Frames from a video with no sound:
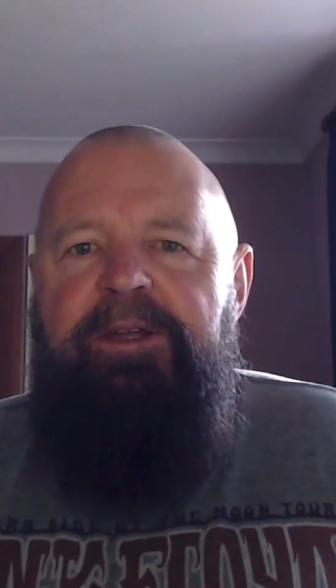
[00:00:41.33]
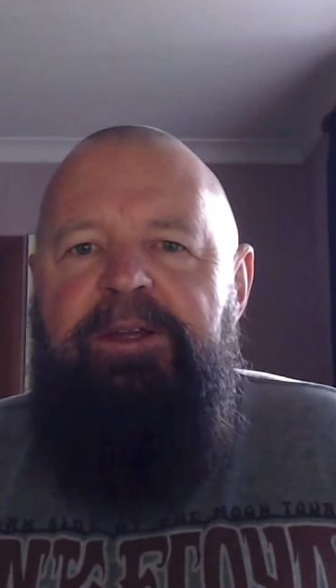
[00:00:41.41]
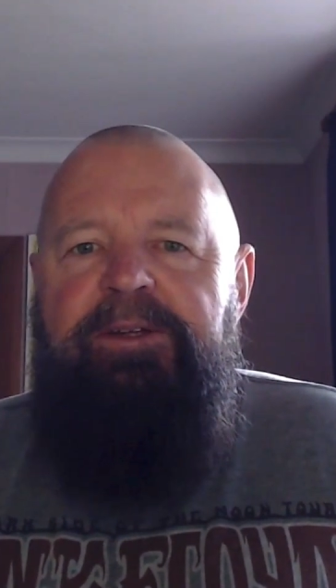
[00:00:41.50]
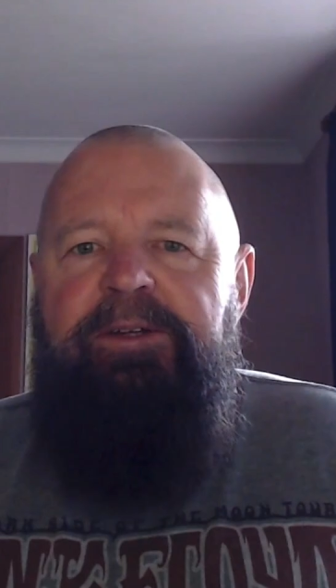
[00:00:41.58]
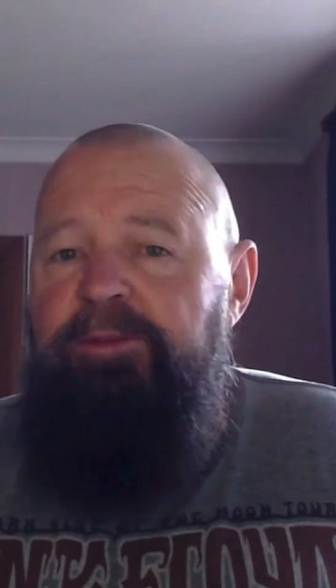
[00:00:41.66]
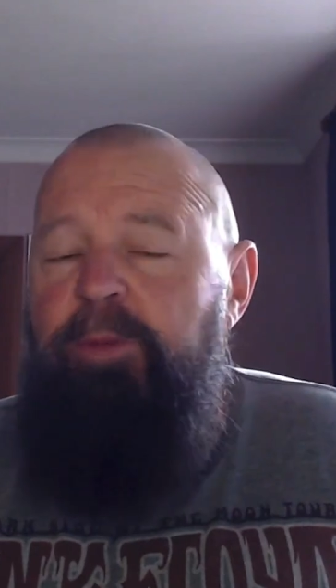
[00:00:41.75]

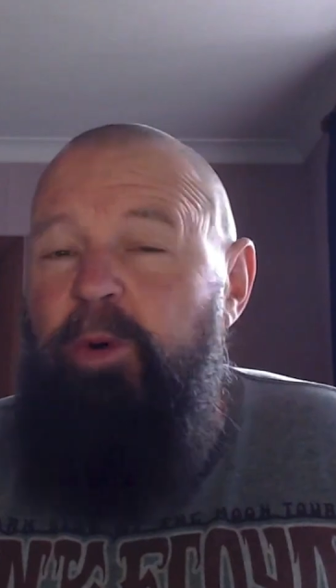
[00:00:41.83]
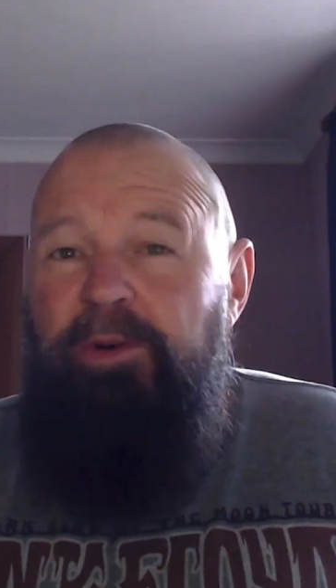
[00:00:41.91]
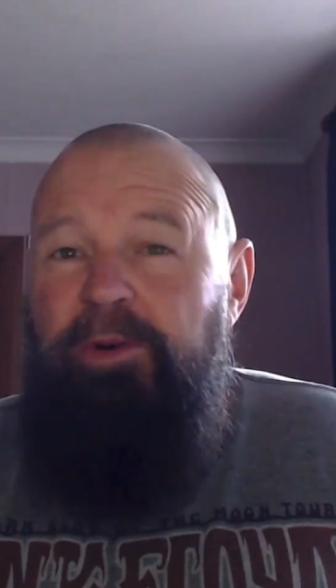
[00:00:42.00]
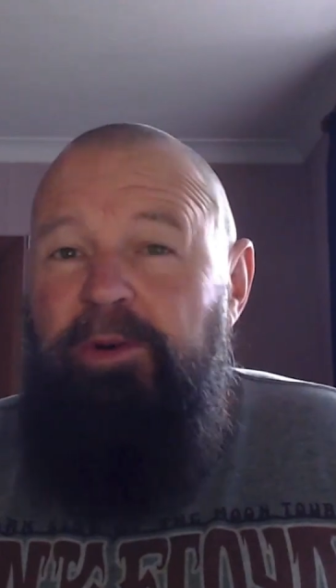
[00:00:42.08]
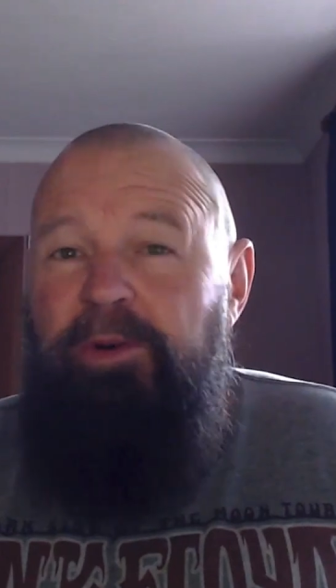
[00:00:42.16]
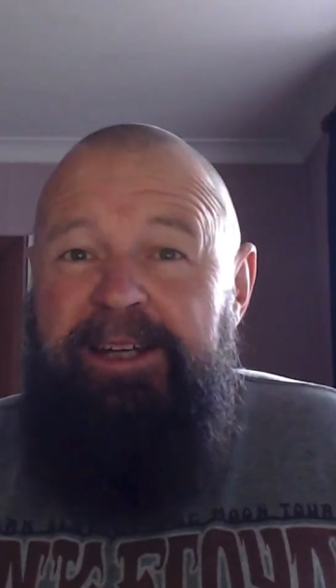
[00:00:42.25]
just more
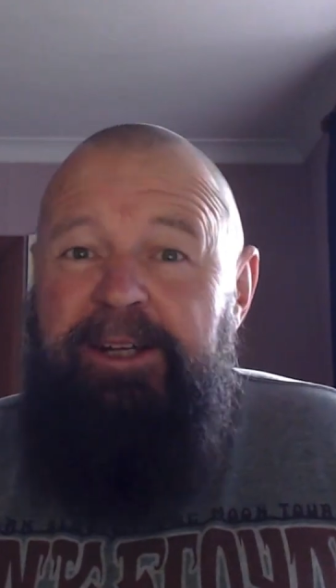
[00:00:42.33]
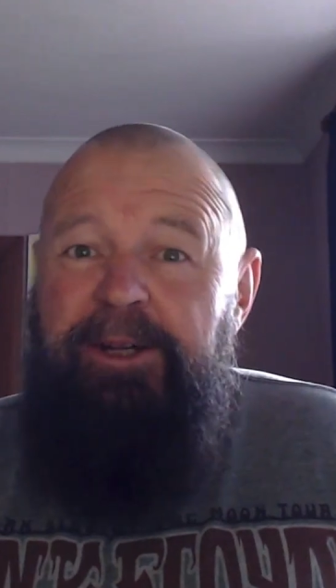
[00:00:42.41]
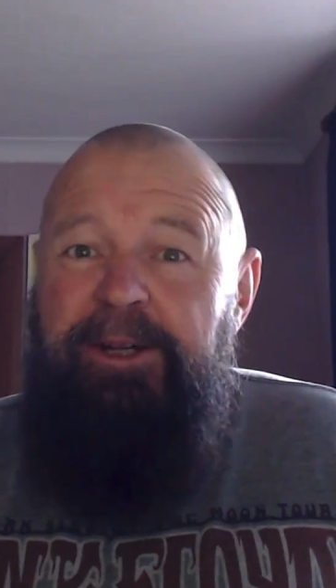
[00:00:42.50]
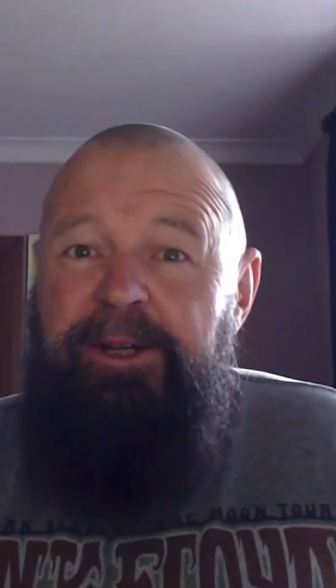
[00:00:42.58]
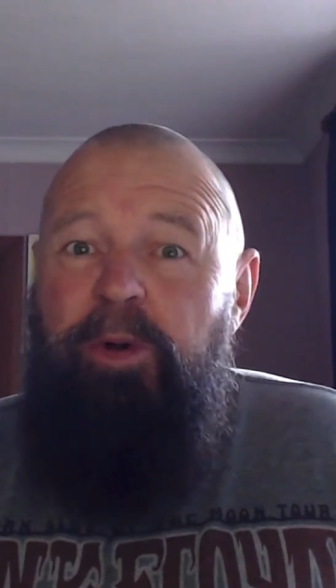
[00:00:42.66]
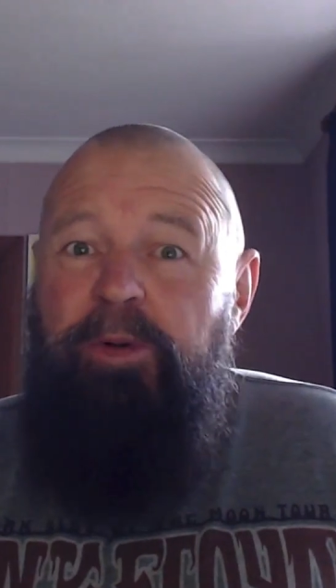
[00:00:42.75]
green in a
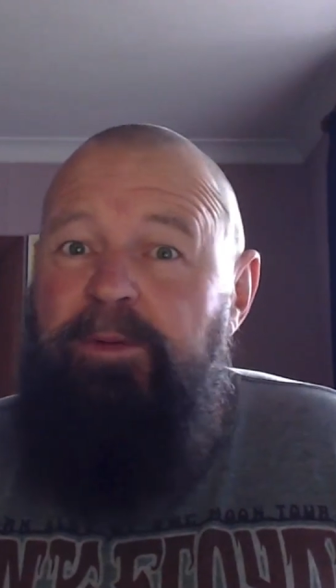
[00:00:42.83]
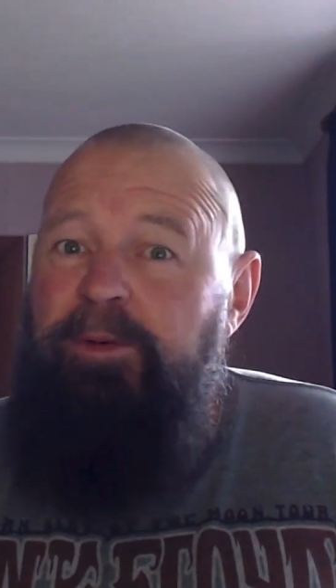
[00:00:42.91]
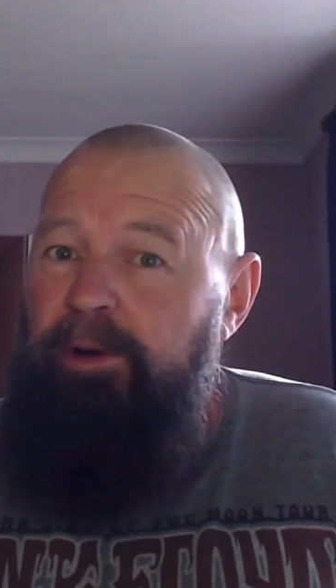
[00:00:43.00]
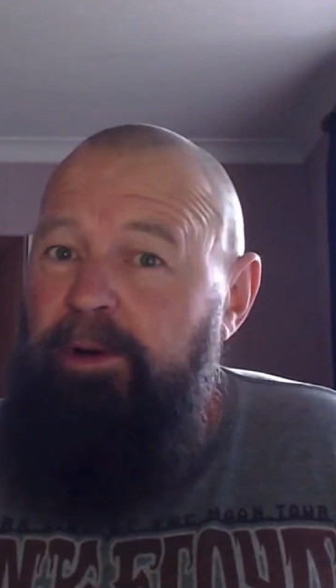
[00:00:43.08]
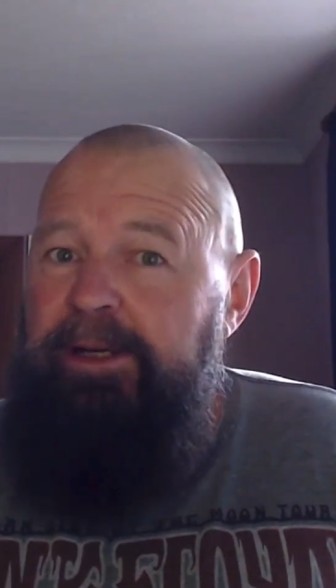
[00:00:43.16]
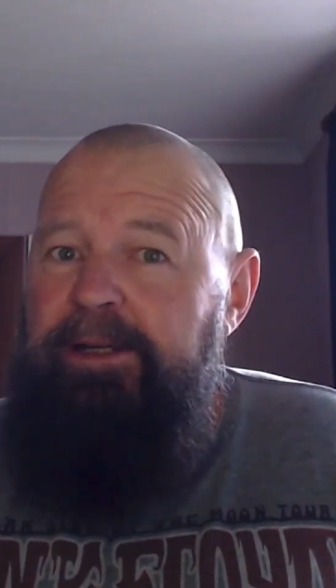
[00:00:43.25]
world of
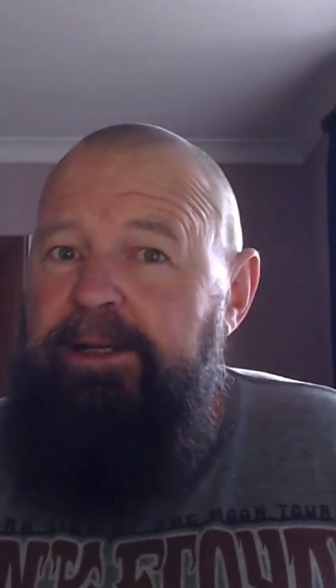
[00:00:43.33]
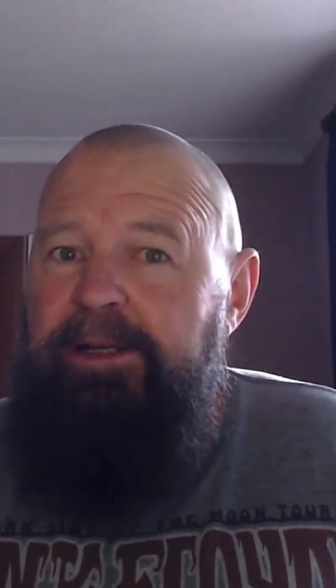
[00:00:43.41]
green.